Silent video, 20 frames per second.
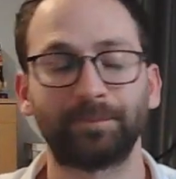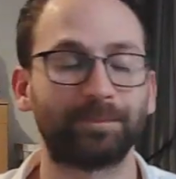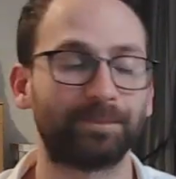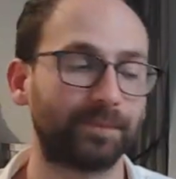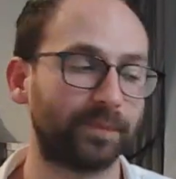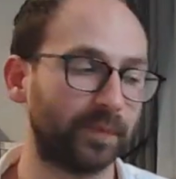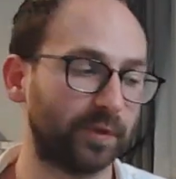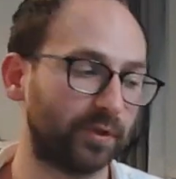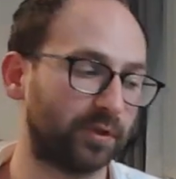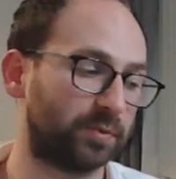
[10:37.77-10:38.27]

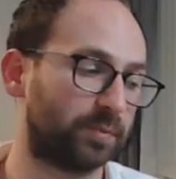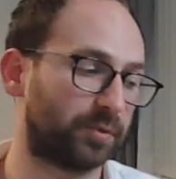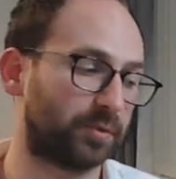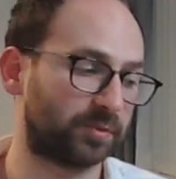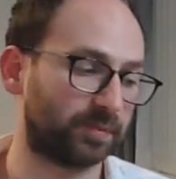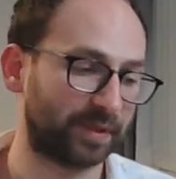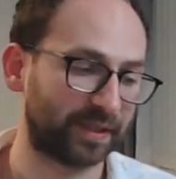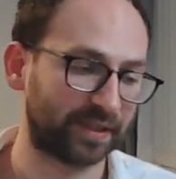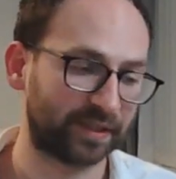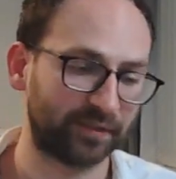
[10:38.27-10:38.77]
your
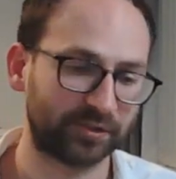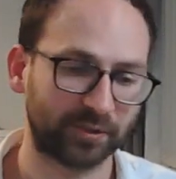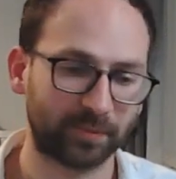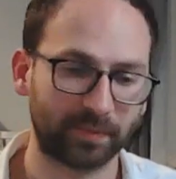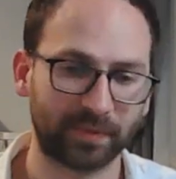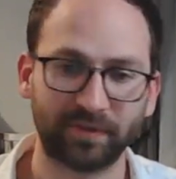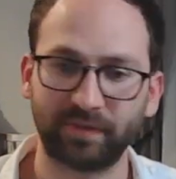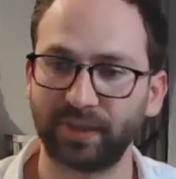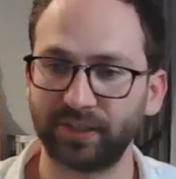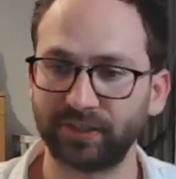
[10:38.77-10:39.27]
prospective
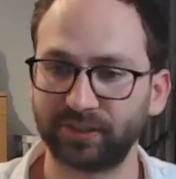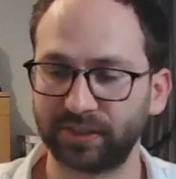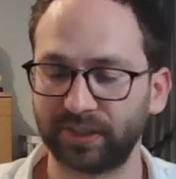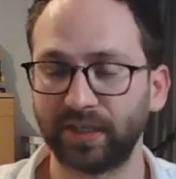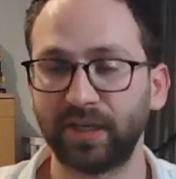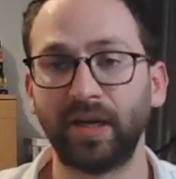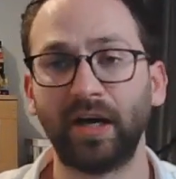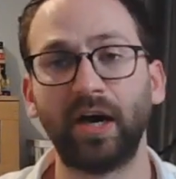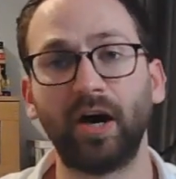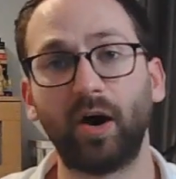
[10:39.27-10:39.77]
supervisor,
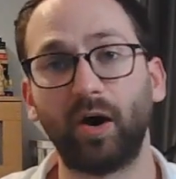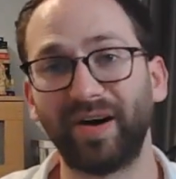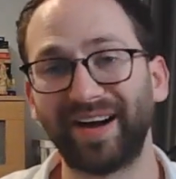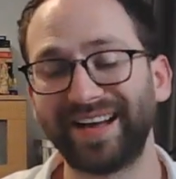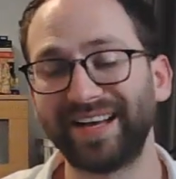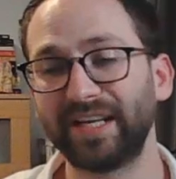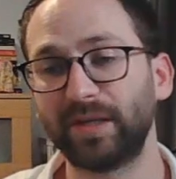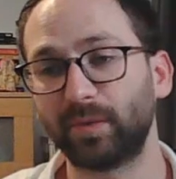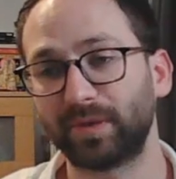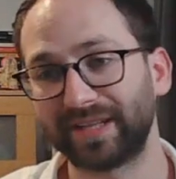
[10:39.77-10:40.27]
or
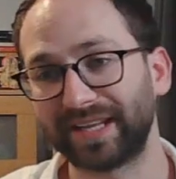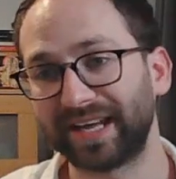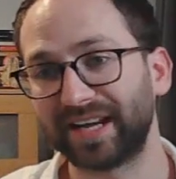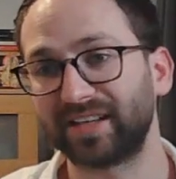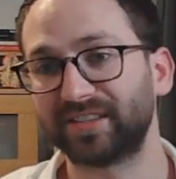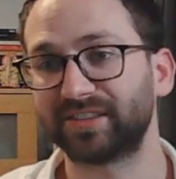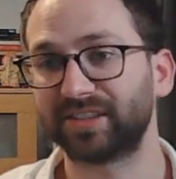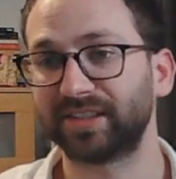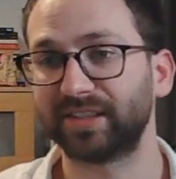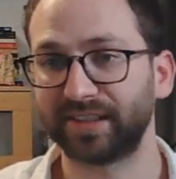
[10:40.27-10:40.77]
anyone else
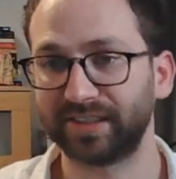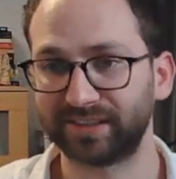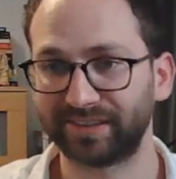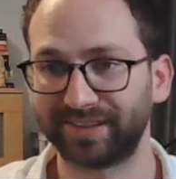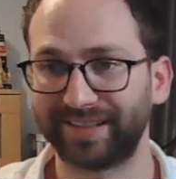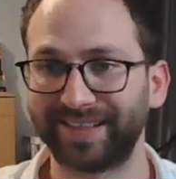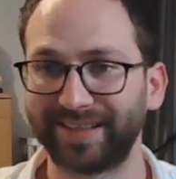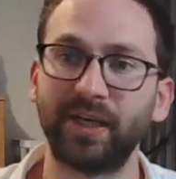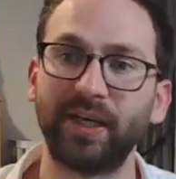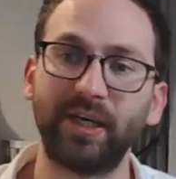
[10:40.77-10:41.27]
in his
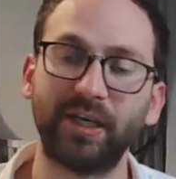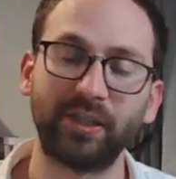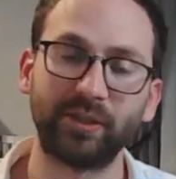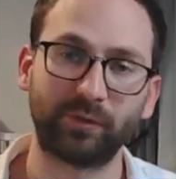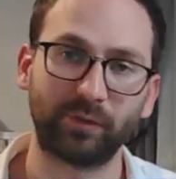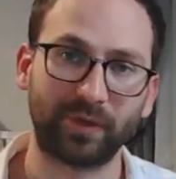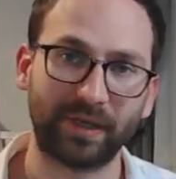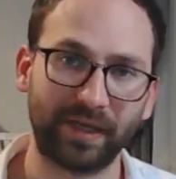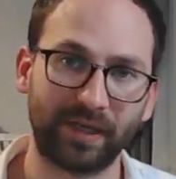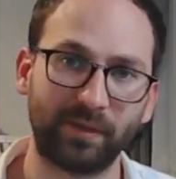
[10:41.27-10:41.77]
lab to
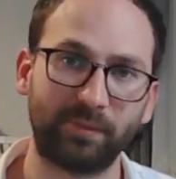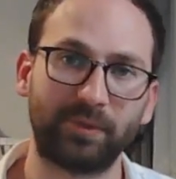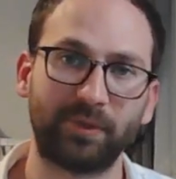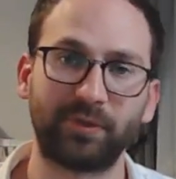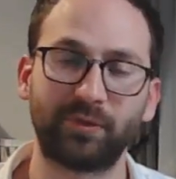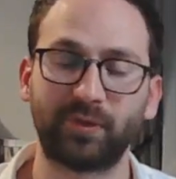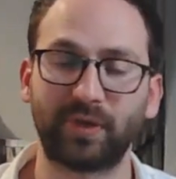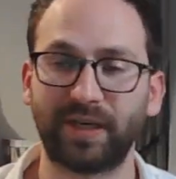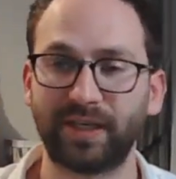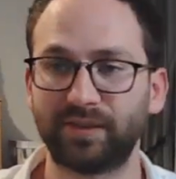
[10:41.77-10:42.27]
help you to
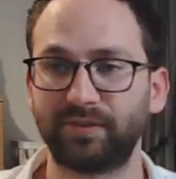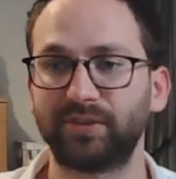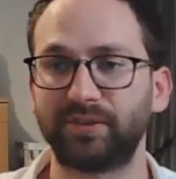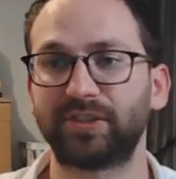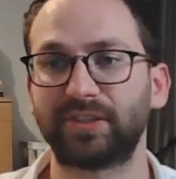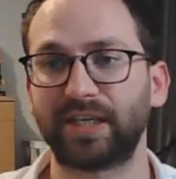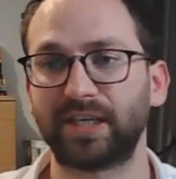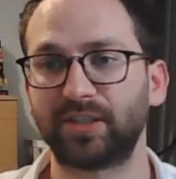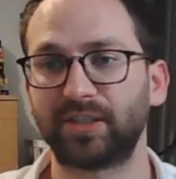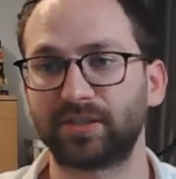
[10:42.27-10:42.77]
write this
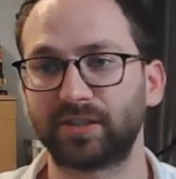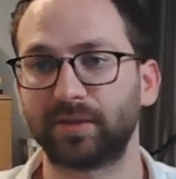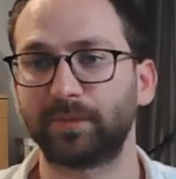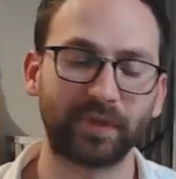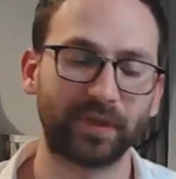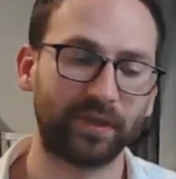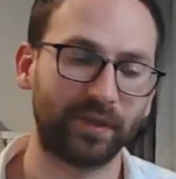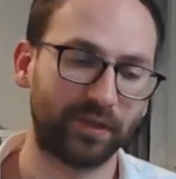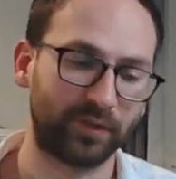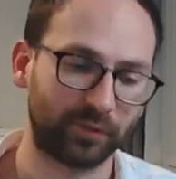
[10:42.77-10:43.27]
section
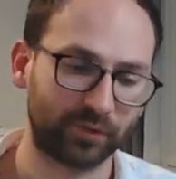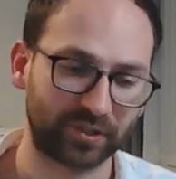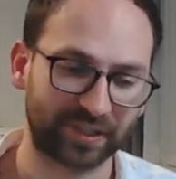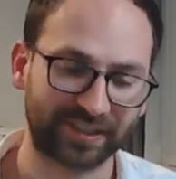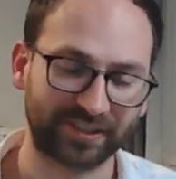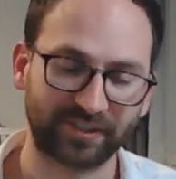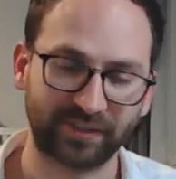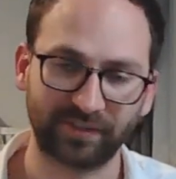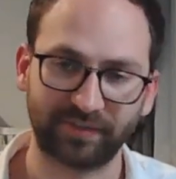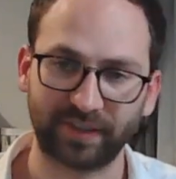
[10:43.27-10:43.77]
to
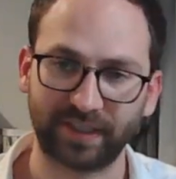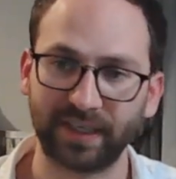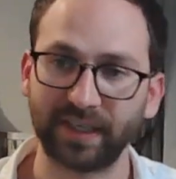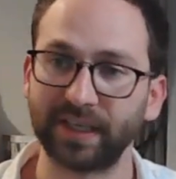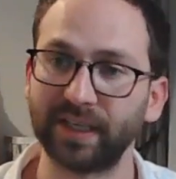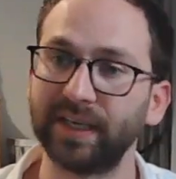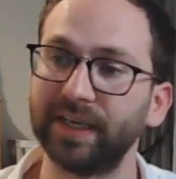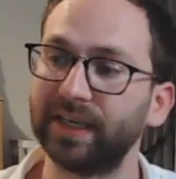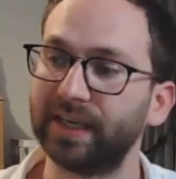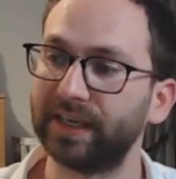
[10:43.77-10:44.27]
justify
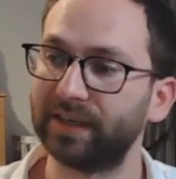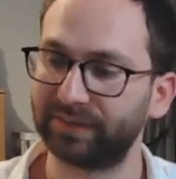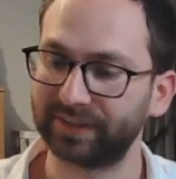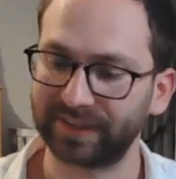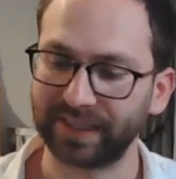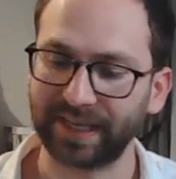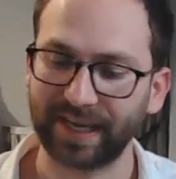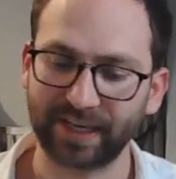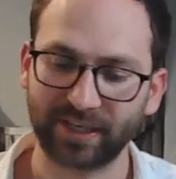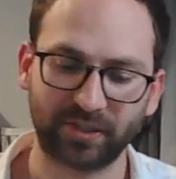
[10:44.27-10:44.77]
that
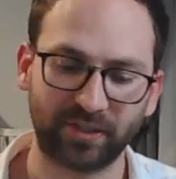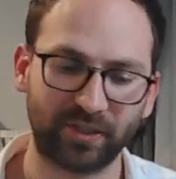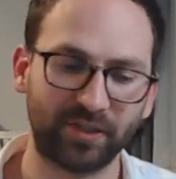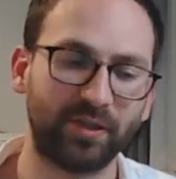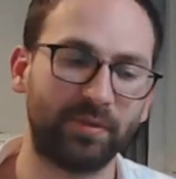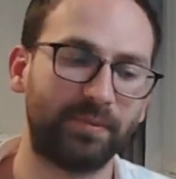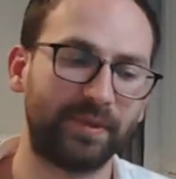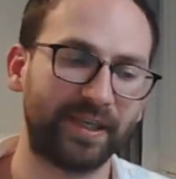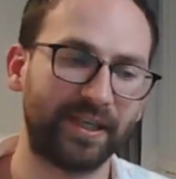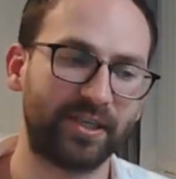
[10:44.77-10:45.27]
actually your
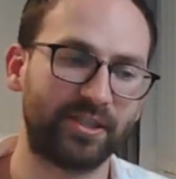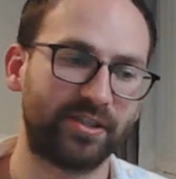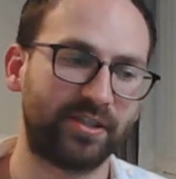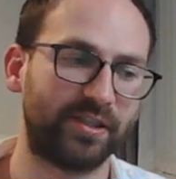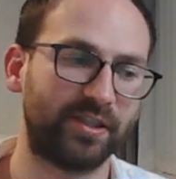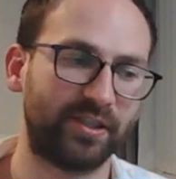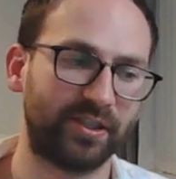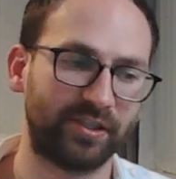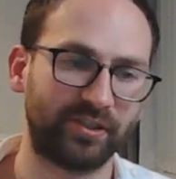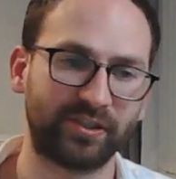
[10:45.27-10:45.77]
PhD
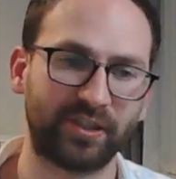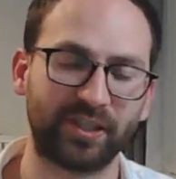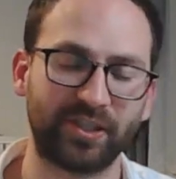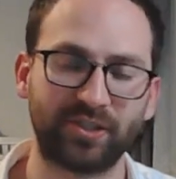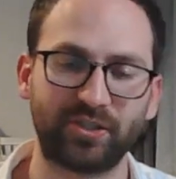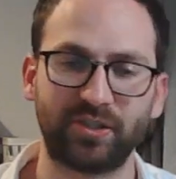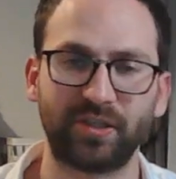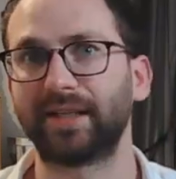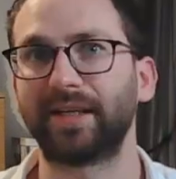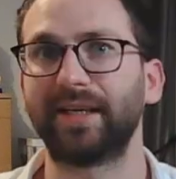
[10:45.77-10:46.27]
research
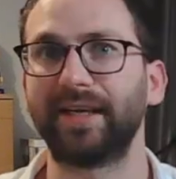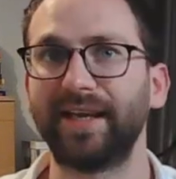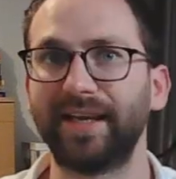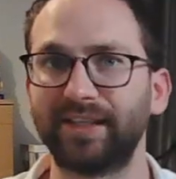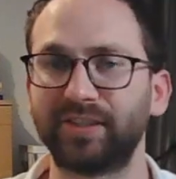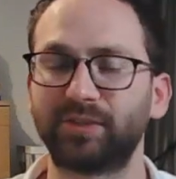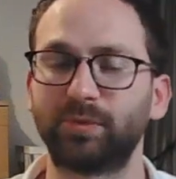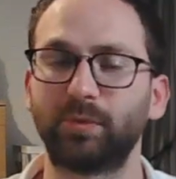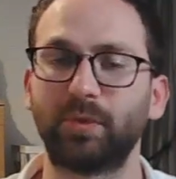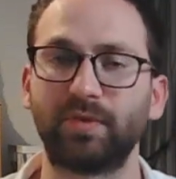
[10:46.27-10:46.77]

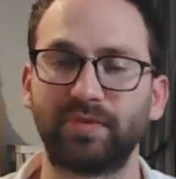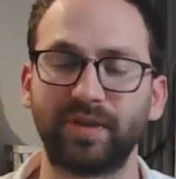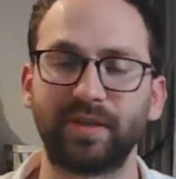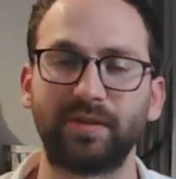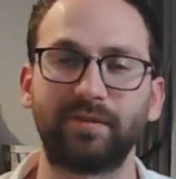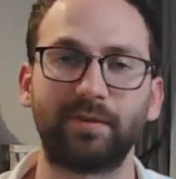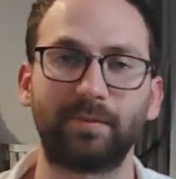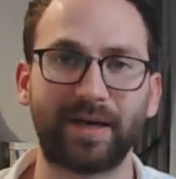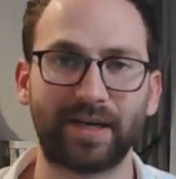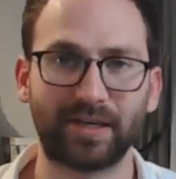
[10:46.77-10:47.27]
is within the
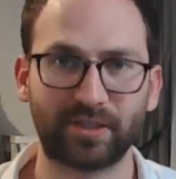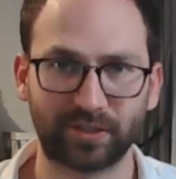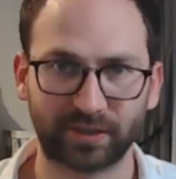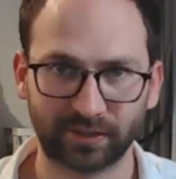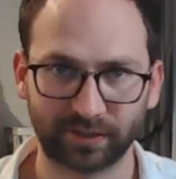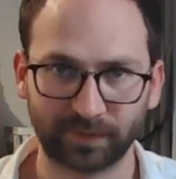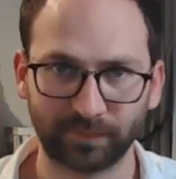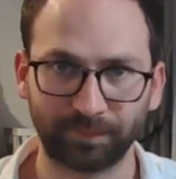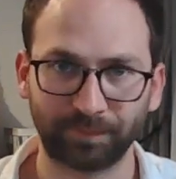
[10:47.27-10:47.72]
budget.